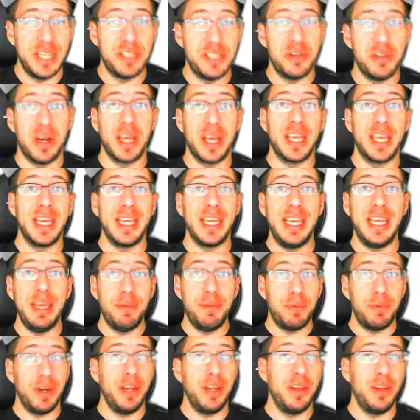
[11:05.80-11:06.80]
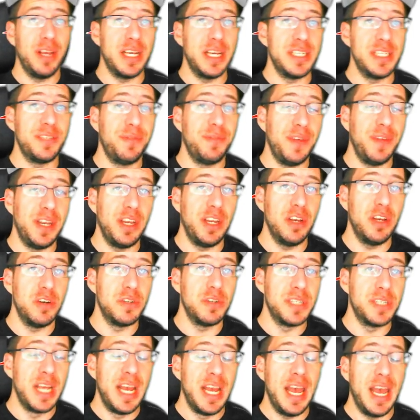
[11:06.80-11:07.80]
so I can keep bringing you guys
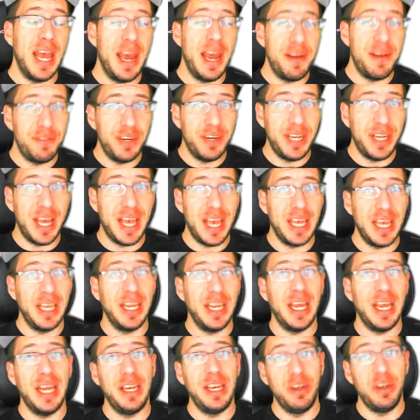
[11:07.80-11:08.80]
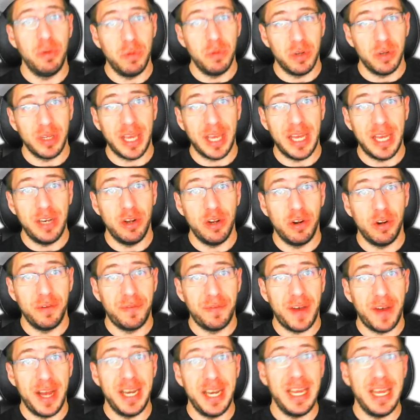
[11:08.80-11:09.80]
videos every day and you will get
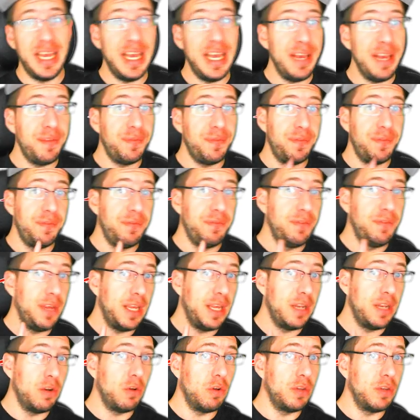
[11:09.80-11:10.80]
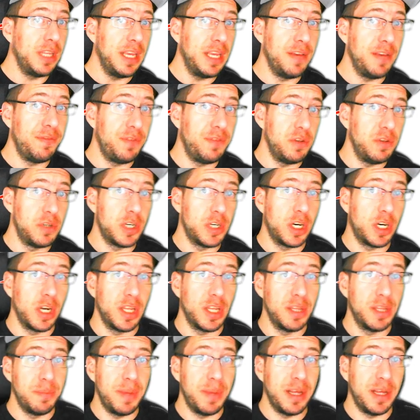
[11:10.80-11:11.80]
notified if and only if you turn
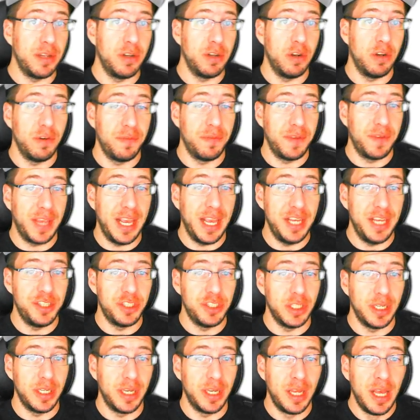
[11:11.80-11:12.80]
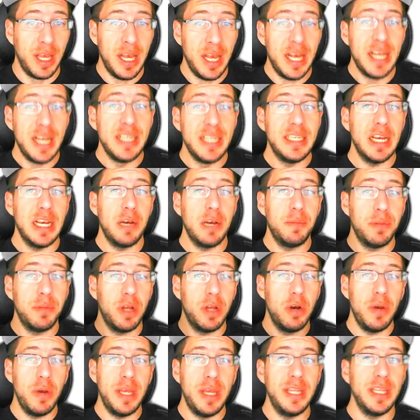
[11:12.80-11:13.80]
on the bell notification. Down
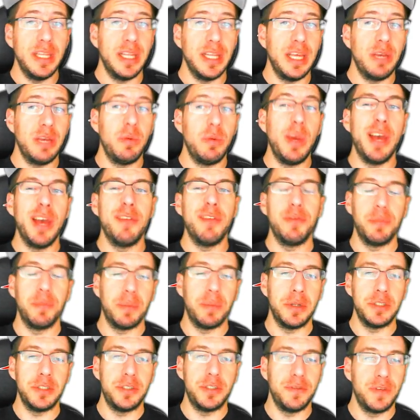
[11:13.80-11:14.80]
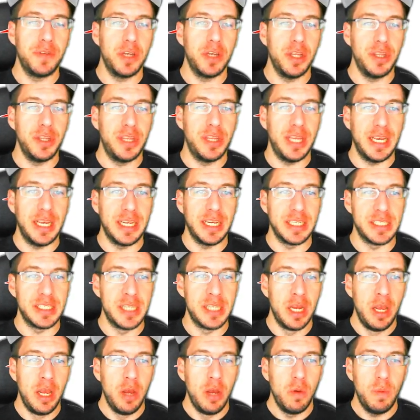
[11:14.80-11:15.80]
below in the link, we have a bunch of good
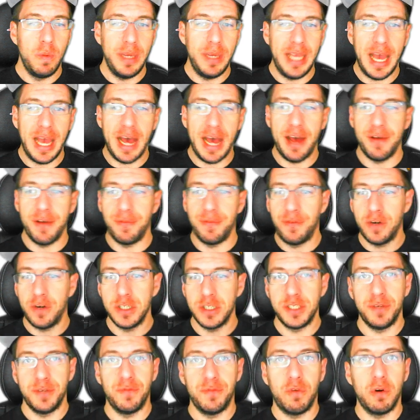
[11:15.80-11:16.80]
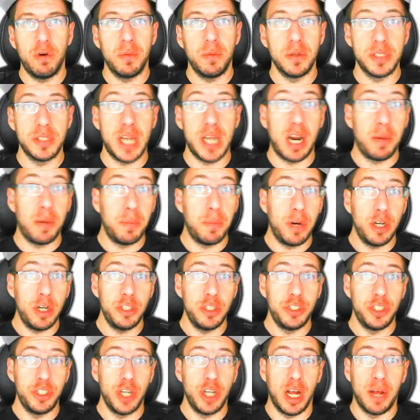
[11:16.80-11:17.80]
things. We have, first and foremost, our
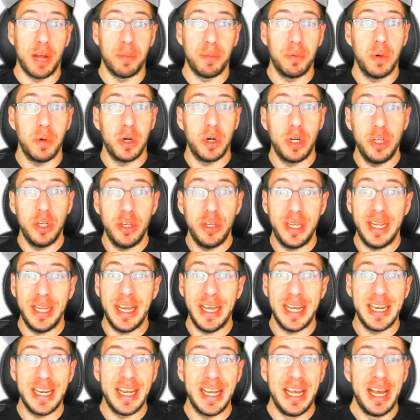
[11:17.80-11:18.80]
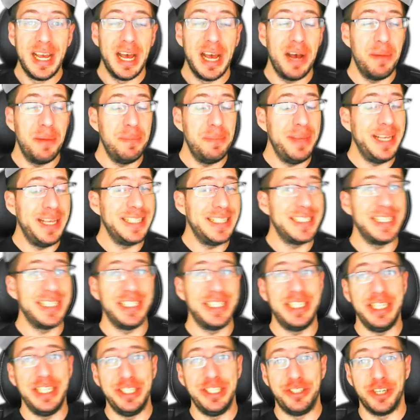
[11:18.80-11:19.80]
merch shop where you can get amazing
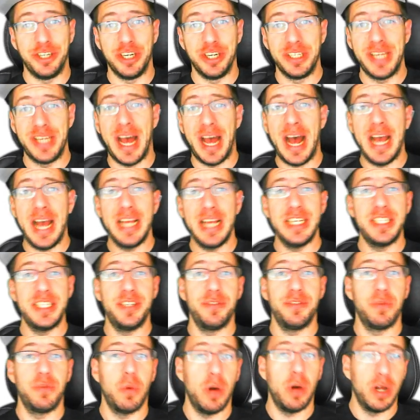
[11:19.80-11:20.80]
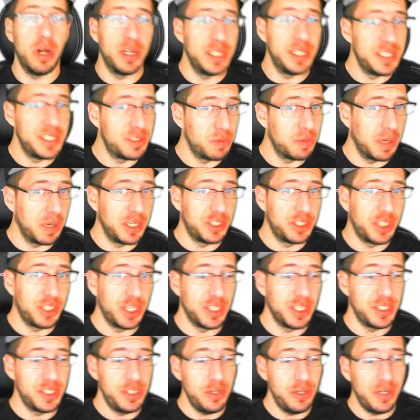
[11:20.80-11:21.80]
t-shirts, highest of quality
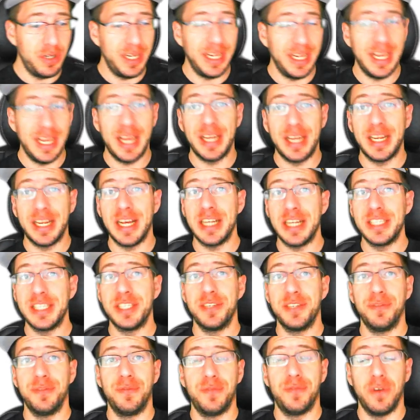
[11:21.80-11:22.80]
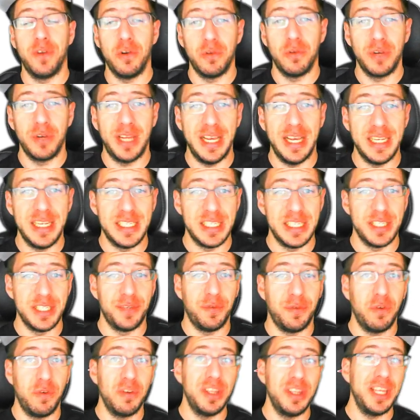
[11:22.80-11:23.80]
sweatshirts. You can get custom phone cases
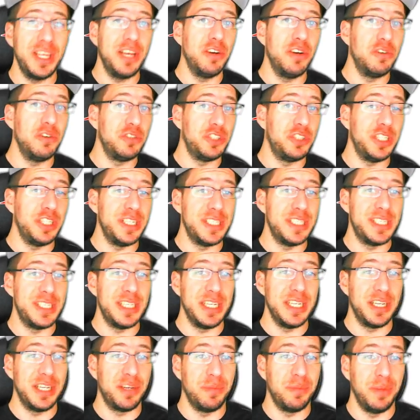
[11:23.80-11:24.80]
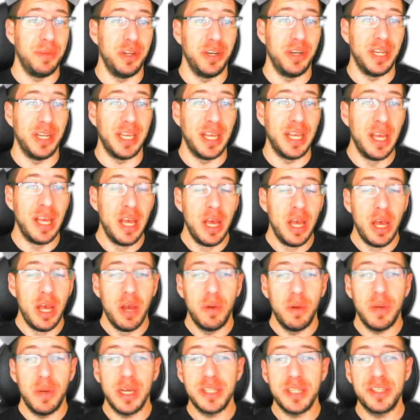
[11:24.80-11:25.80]
for the OGC community.
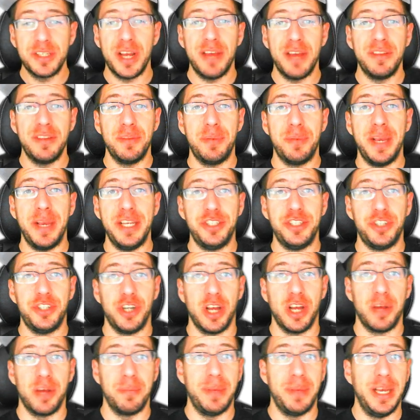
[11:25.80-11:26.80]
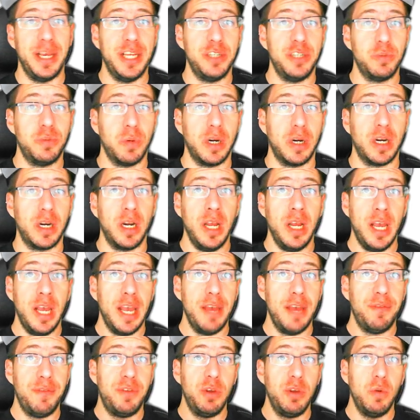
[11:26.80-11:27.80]
We also have the Patreon page where
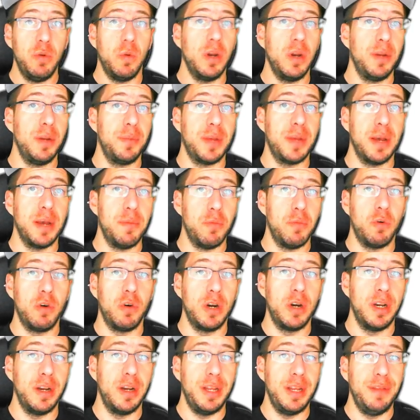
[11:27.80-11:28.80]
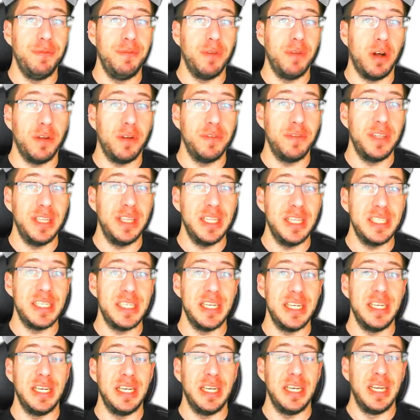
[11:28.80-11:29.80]
if you want to become more involved in this
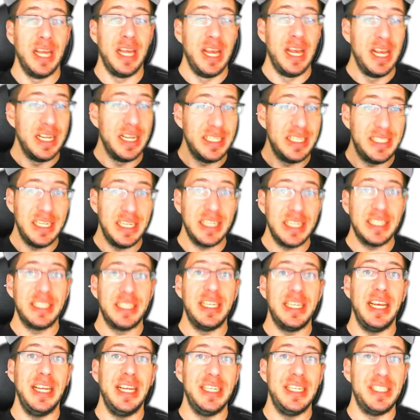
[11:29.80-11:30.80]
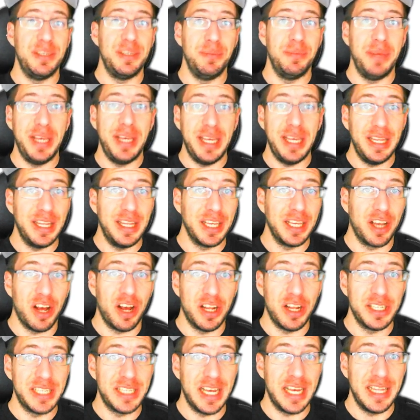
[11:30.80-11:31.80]
and dictate to me the
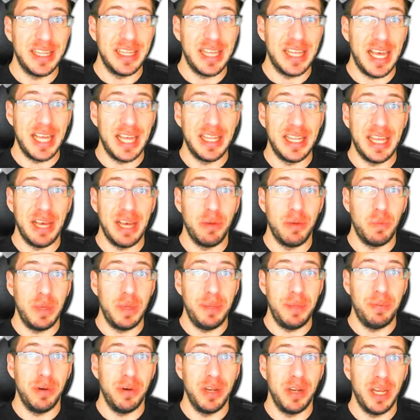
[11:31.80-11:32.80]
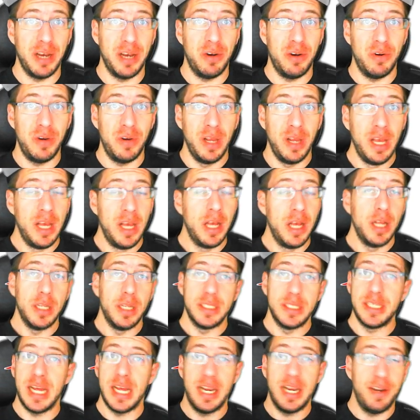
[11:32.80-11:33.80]
content that we put out,
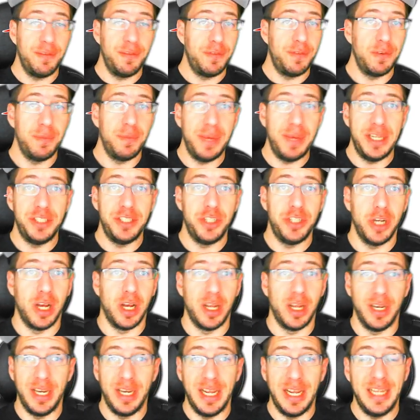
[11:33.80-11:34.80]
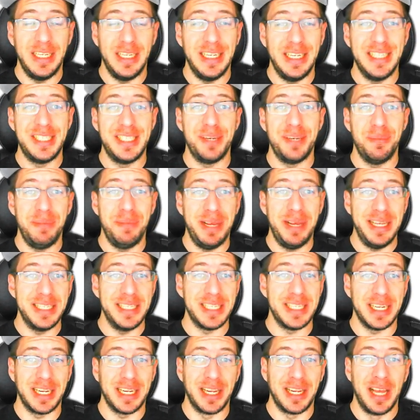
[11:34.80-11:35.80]
sign up for Patreon. It's
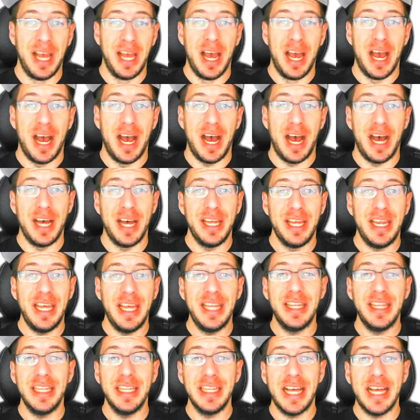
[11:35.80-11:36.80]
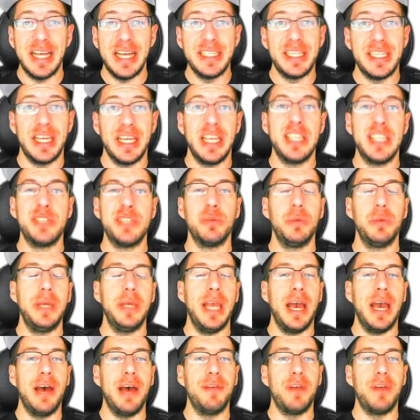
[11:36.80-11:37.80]
amazing. And the last thing is we
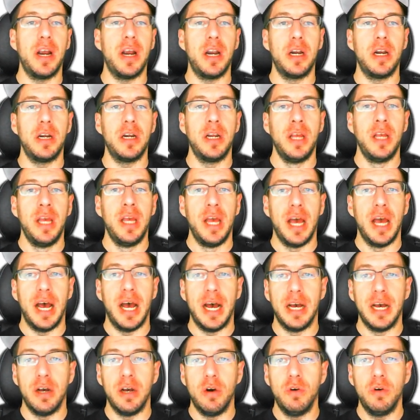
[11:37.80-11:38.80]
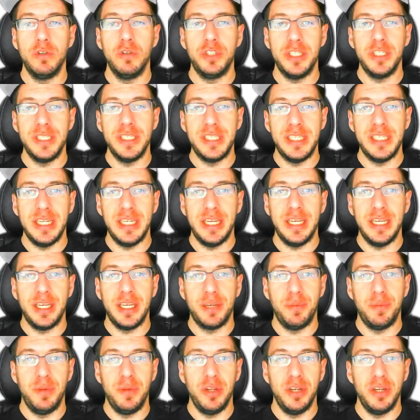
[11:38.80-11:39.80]
have our
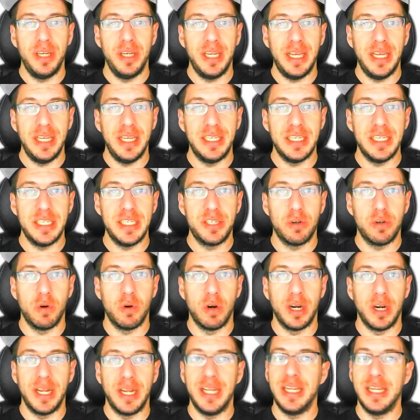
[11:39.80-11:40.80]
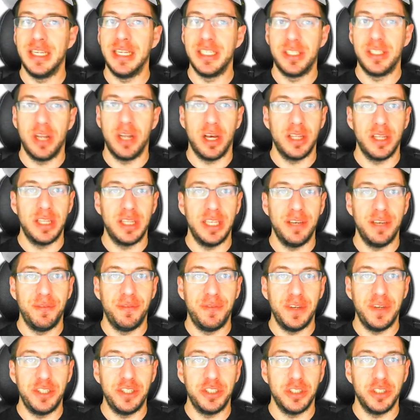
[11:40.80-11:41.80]
OGC community Discord. It is not the
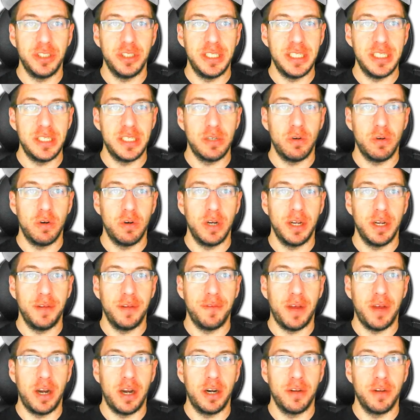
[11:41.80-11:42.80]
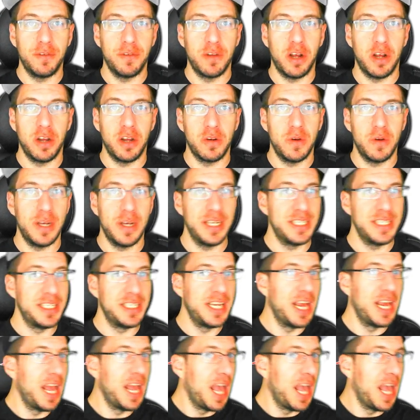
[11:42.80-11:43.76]
official Discord of Art of Conquest,